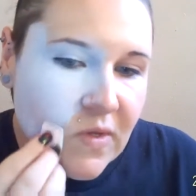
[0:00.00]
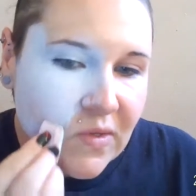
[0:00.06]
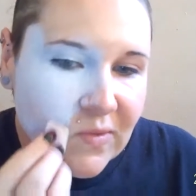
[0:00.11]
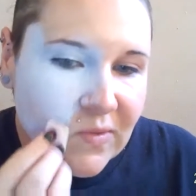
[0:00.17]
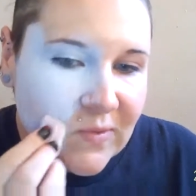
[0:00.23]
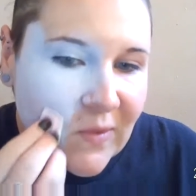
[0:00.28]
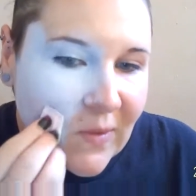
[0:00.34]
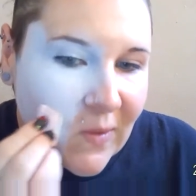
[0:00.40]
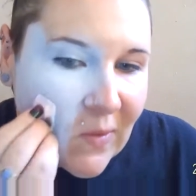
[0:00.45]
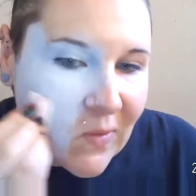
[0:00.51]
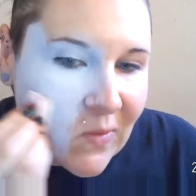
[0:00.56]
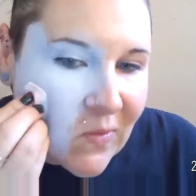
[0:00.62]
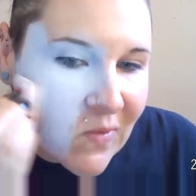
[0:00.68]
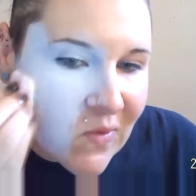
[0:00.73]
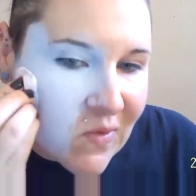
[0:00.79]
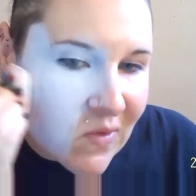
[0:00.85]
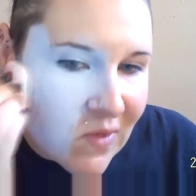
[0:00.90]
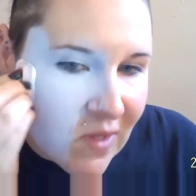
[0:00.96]
So I'm
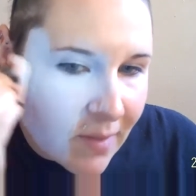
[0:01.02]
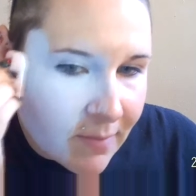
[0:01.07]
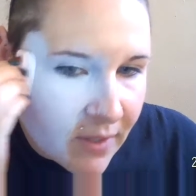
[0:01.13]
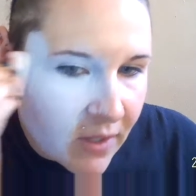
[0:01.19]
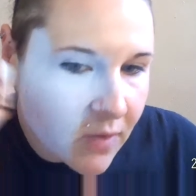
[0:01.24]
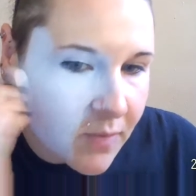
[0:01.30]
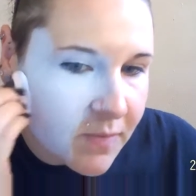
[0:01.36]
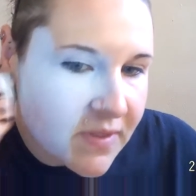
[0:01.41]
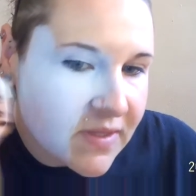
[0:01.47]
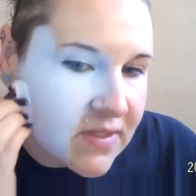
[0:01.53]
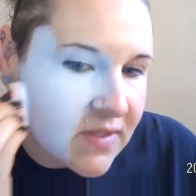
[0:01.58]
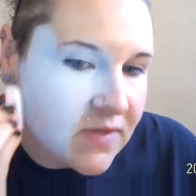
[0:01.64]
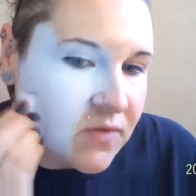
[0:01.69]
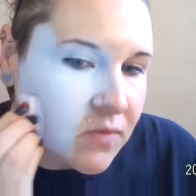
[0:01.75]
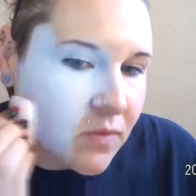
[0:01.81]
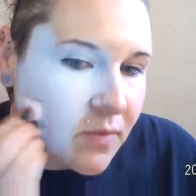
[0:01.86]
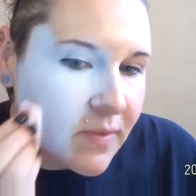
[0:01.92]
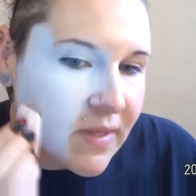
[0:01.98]
hoping this
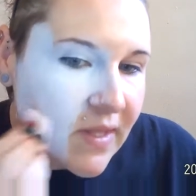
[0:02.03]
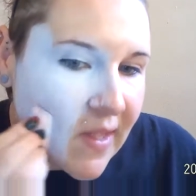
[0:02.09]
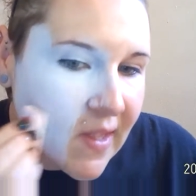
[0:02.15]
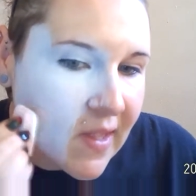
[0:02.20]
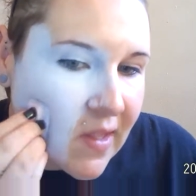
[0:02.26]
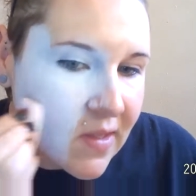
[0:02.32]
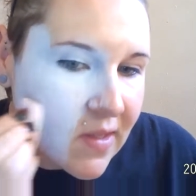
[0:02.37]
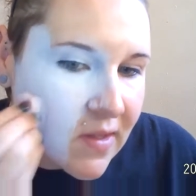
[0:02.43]
will be,